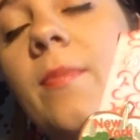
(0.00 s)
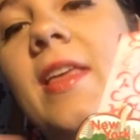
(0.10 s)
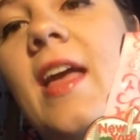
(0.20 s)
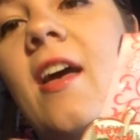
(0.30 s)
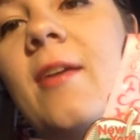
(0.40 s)

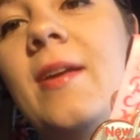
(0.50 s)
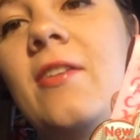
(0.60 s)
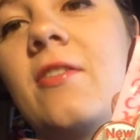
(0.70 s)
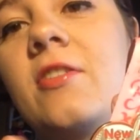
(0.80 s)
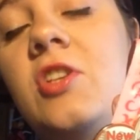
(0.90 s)
But yeah, I
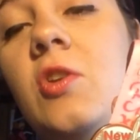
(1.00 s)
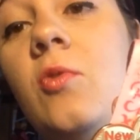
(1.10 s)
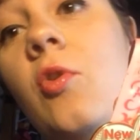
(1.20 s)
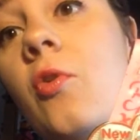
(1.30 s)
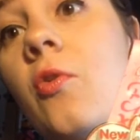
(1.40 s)
went to
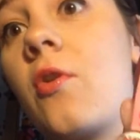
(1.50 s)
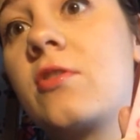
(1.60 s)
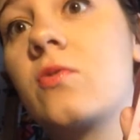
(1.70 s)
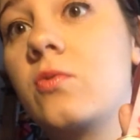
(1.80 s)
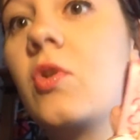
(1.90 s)
New York on a
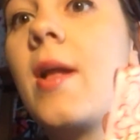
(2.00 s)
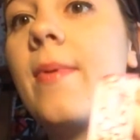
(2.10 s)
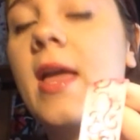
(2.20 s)
school trip